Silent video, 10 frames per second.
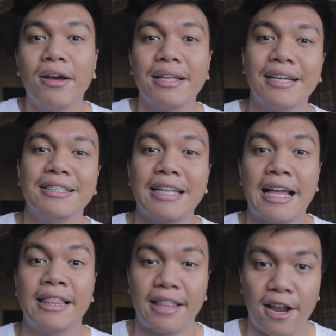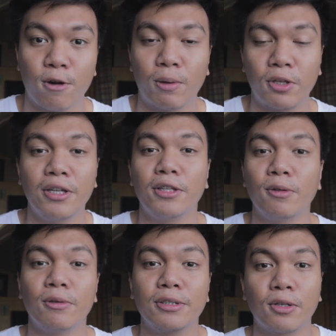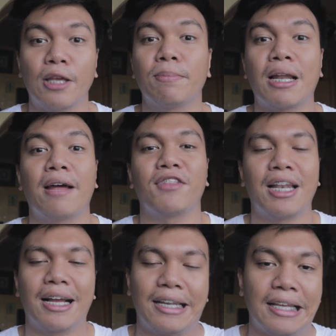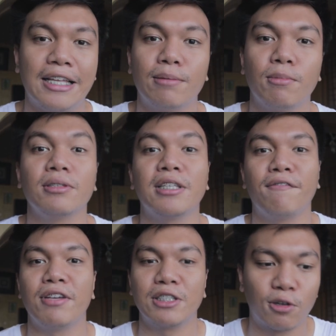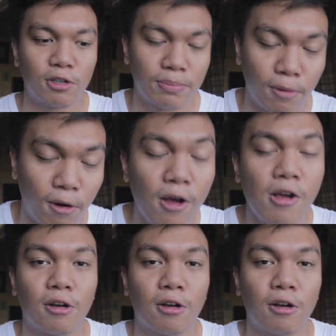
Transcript: Okay, it doesn't end there. What you need to do is to keep track if talaga na-hit mo yung savings goals mo.